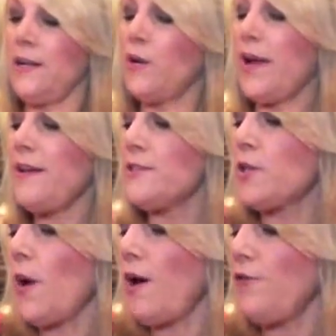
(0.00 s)
Okay,
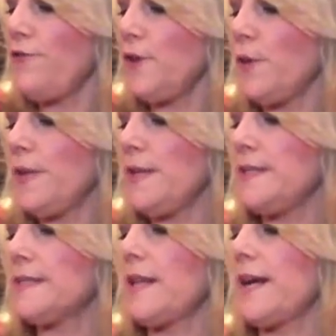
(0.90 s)
so I'll fill
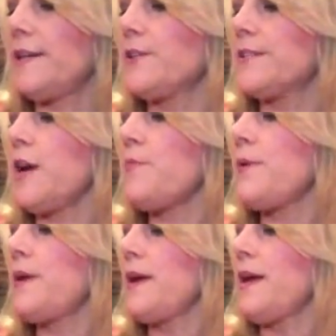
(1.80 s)
these liners
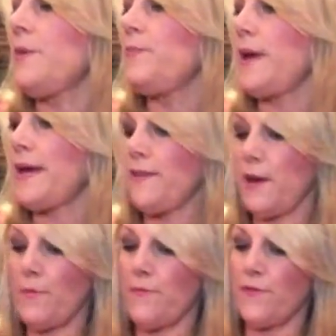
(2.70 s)
up, bake
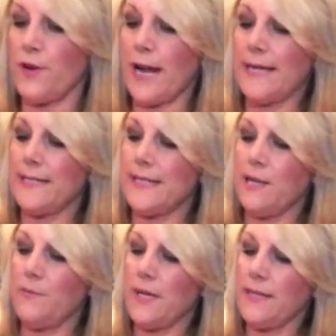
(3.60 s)
them for
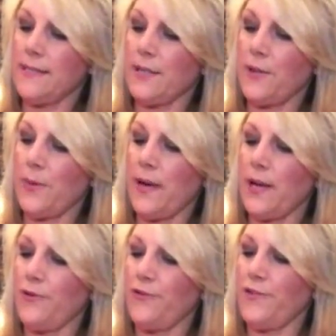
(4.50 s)
19 minutes in a
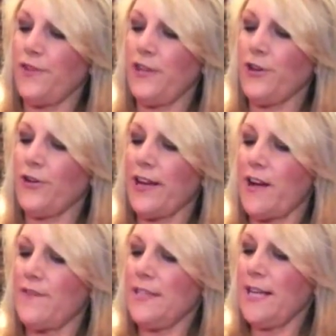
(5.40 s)
350 degree
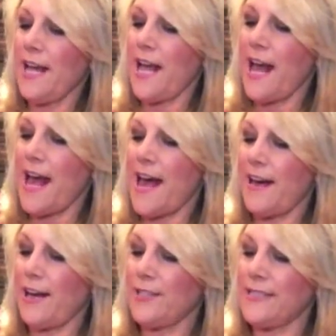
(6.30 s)
oven.
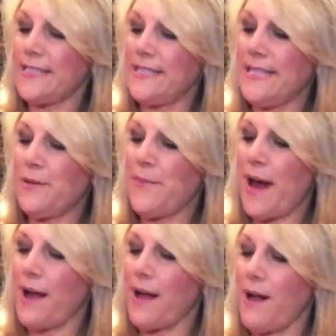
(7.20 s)
And I'll see you
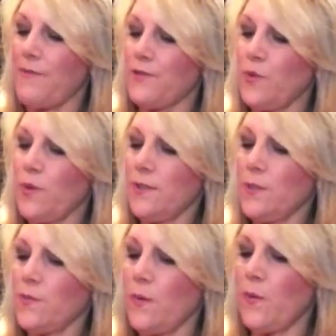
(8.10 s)
back
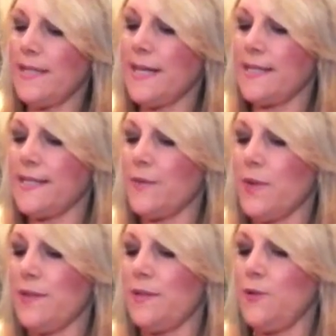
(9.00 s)
afterwards when we test them
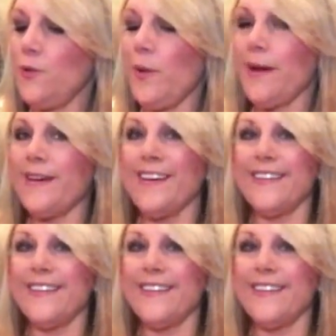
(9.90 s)
with a toothpick.